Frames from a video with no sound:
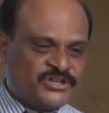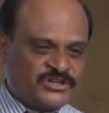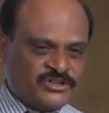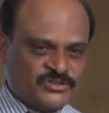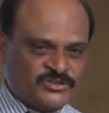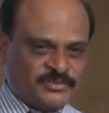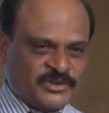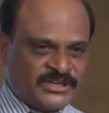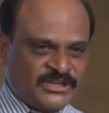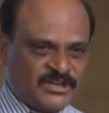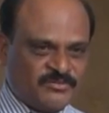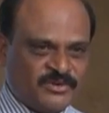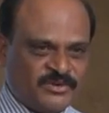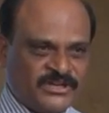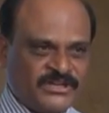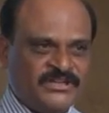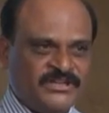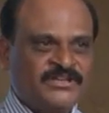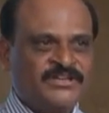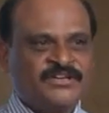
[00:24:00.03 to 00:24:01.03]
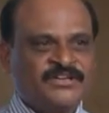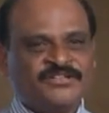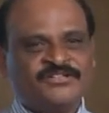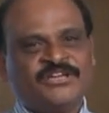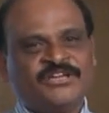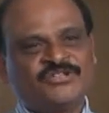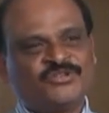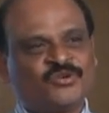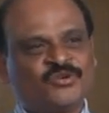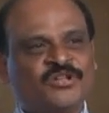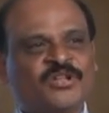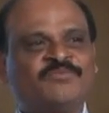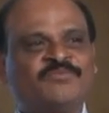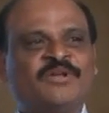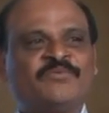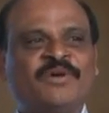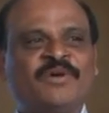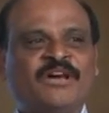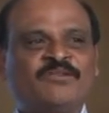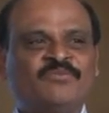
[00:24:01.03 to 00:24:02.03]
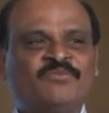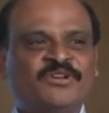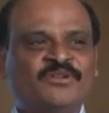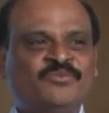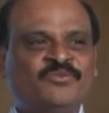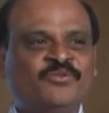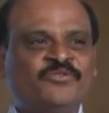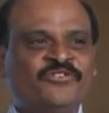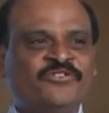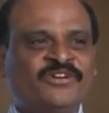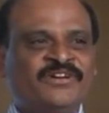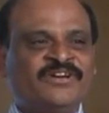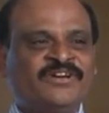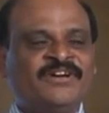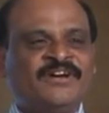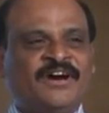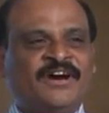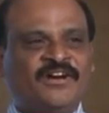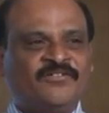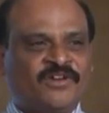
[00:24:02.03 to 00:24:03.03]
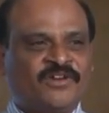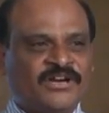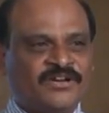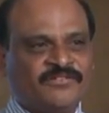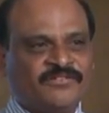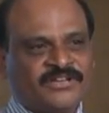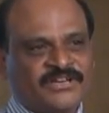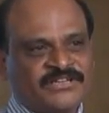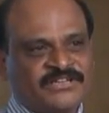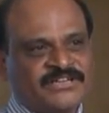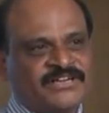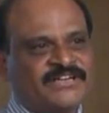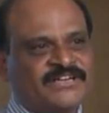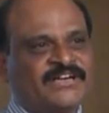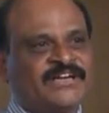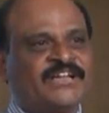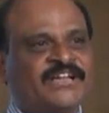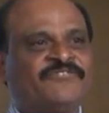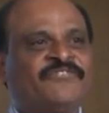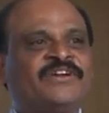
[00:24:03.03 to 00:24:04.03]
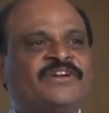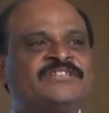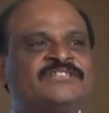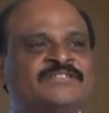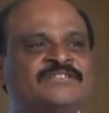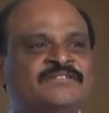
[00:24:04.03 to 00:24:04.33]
to spend the money, just show them the bag money movie or whatever the resultant effects.